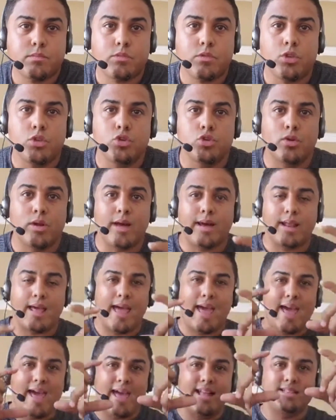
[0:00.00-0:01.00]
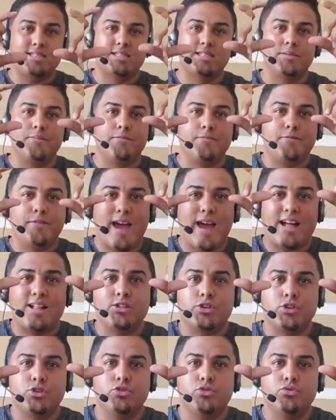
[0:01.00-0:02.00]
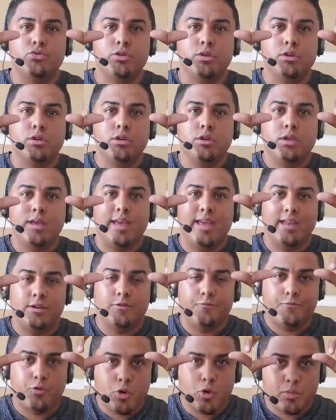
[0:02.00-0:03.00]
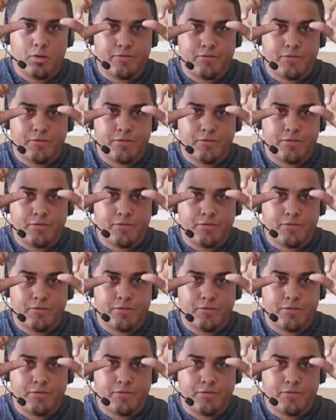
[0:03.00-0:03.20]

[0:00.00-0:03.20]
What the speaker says: you got to add some value in a form of a